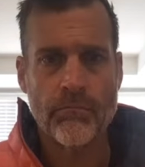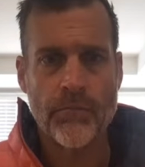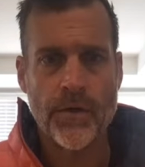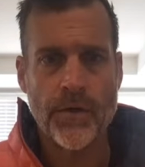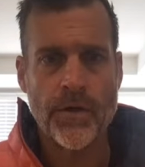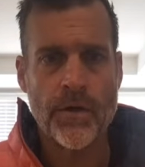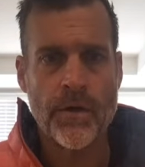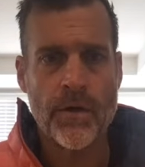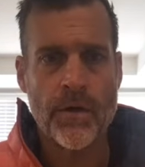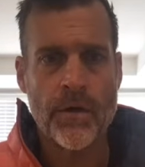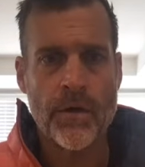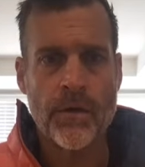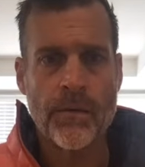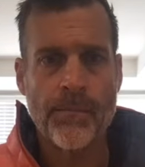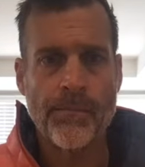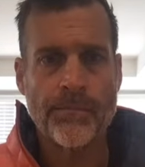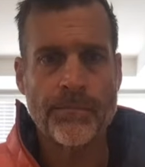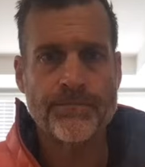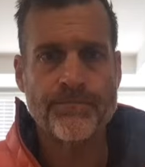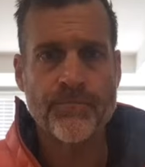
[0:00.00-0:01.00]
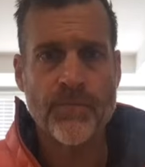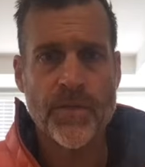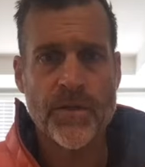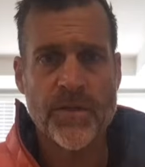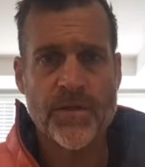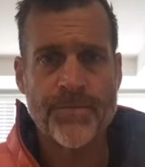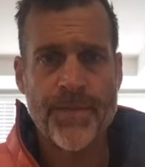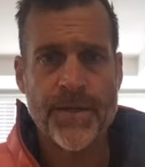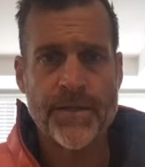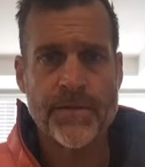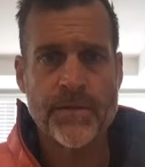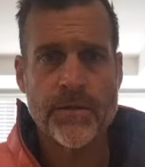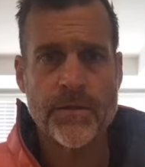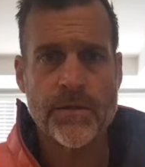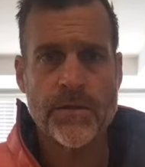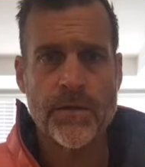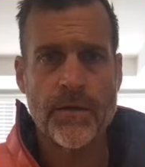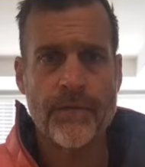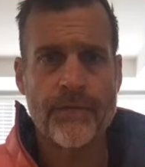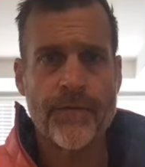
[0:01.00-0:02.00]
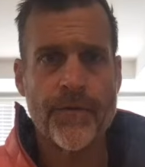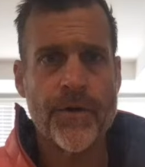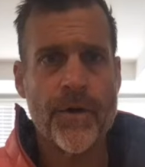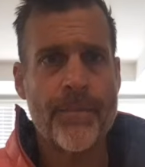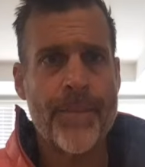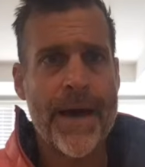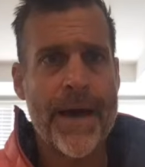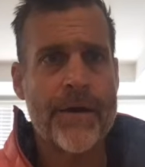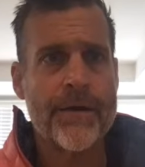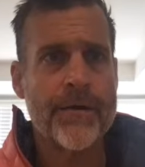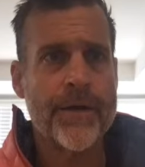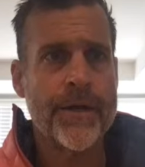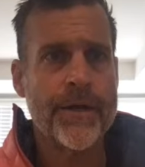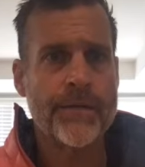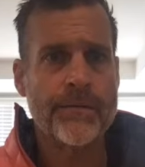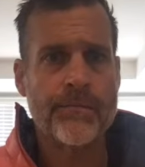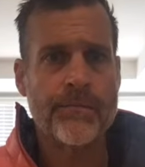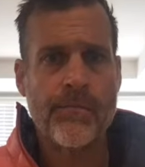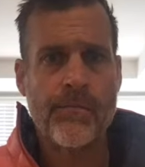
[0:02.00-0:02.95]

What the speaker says: your spacers for your battery,